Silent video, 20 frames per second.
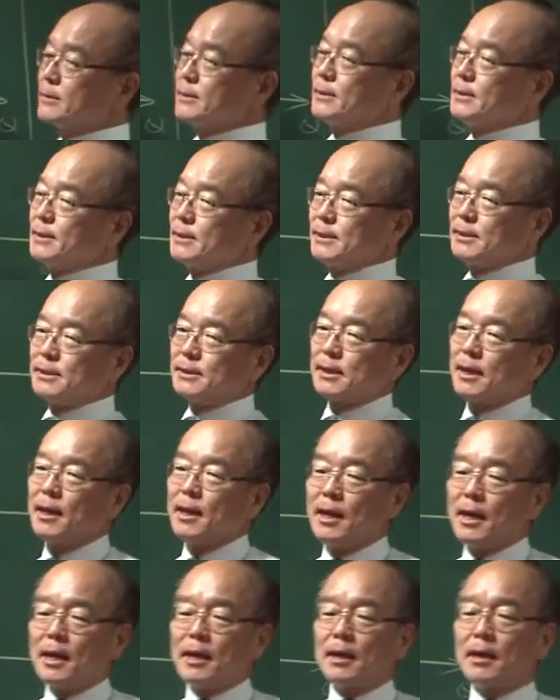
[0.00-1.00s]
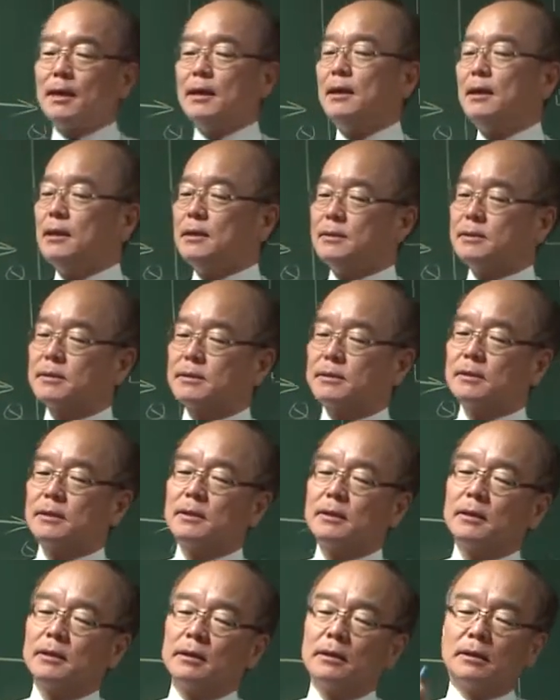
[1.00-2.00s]
this is his
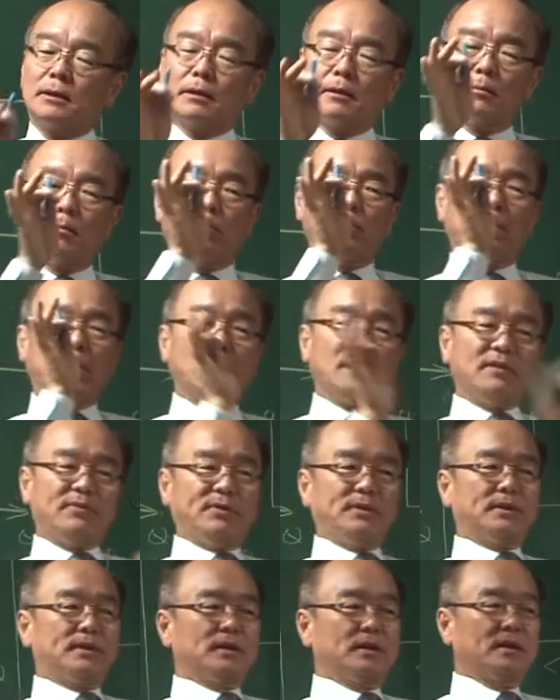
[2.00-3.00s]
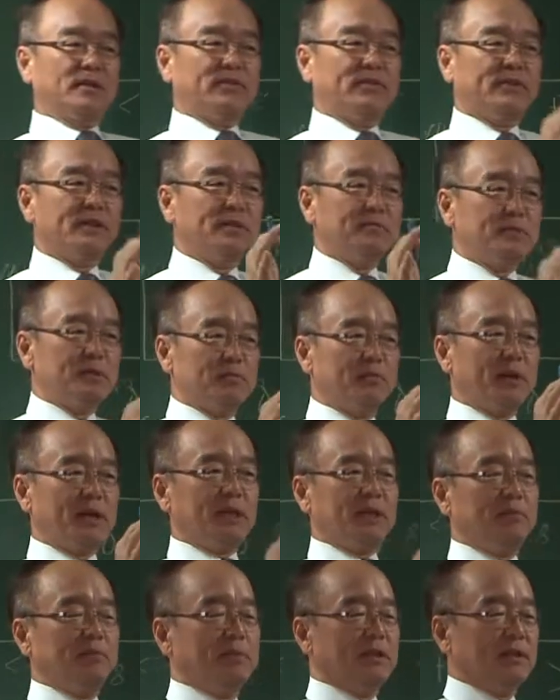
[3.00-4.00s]
benefit. A firm's
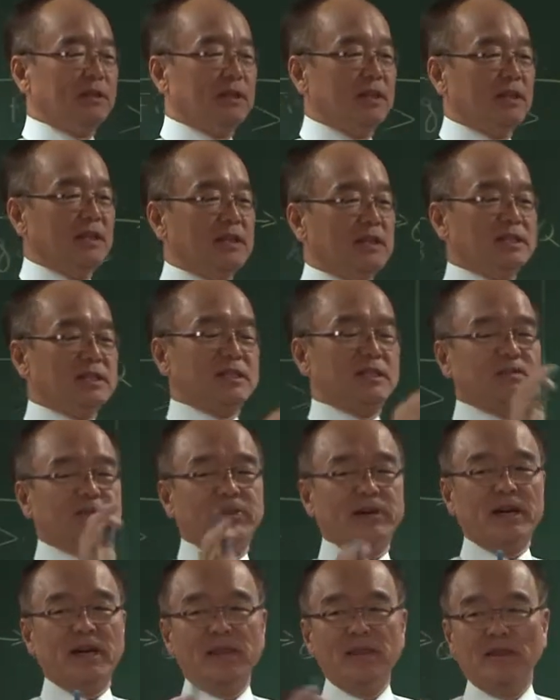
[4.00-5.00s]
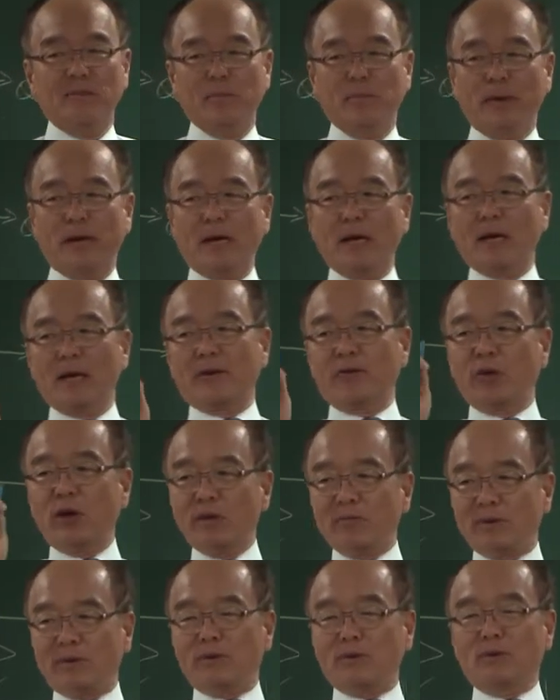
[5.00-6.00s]
benefit is defined by
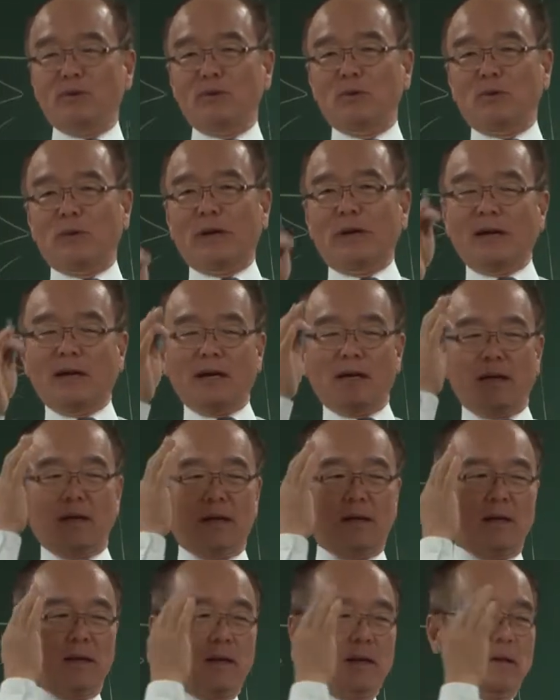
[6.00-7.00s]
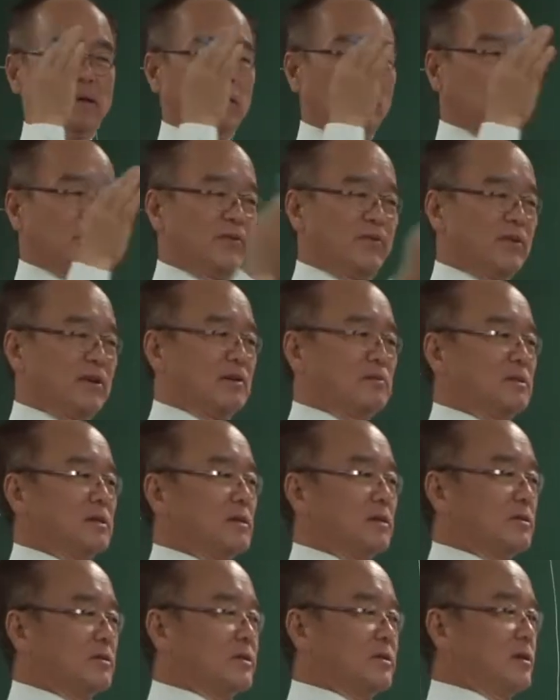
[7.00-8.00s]
revenue, while a firm's
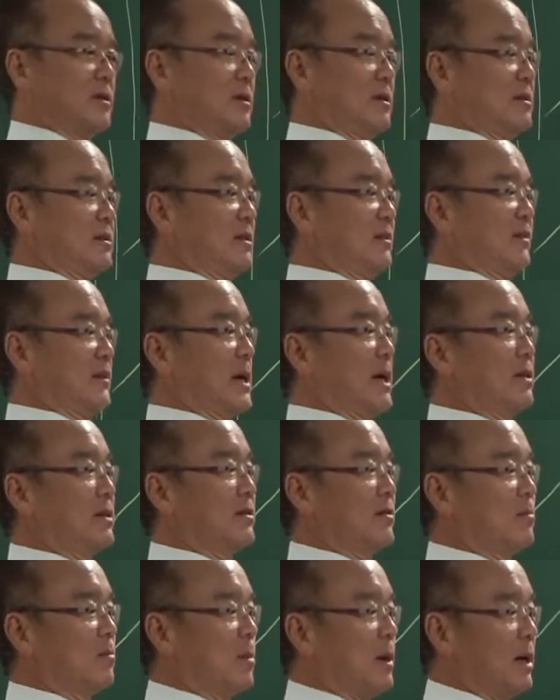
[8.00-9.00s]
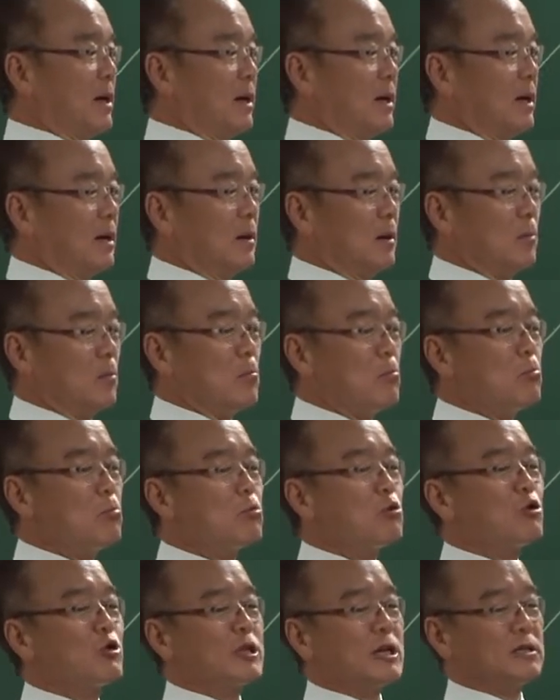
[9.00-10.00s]
cost is defined by
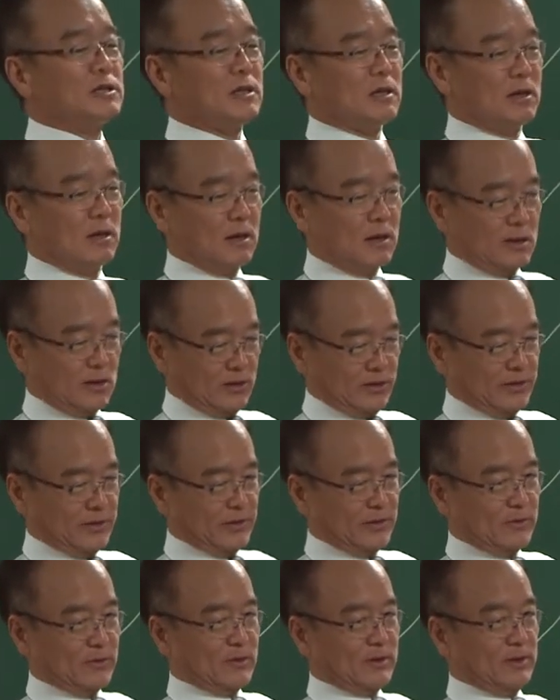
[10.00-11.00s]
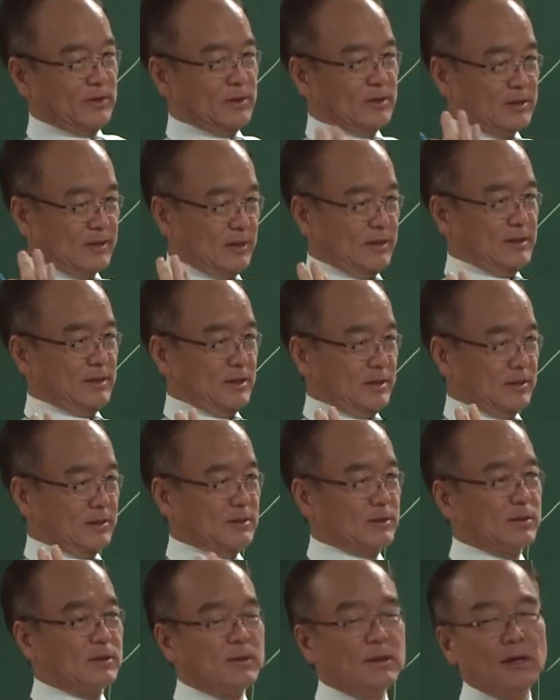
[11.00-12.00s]
production cost. Okay, this is it.
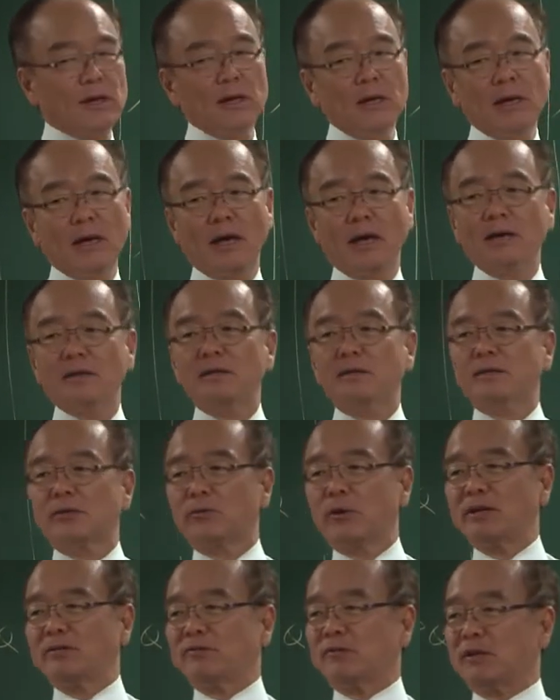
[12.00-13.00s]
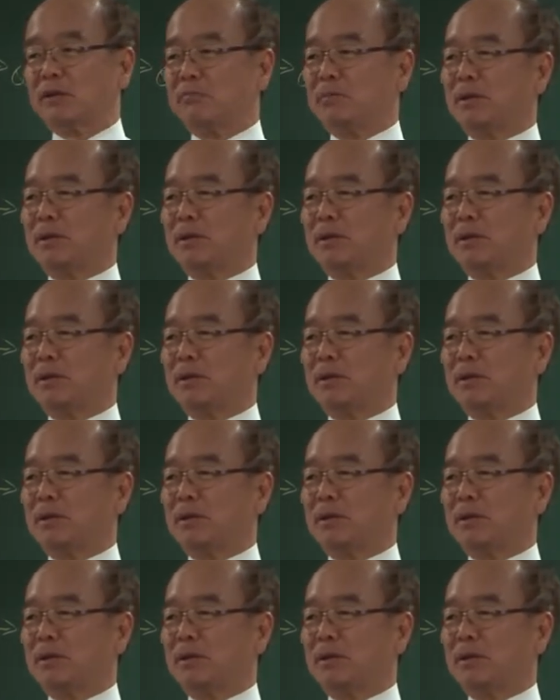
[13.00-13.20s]
So as rational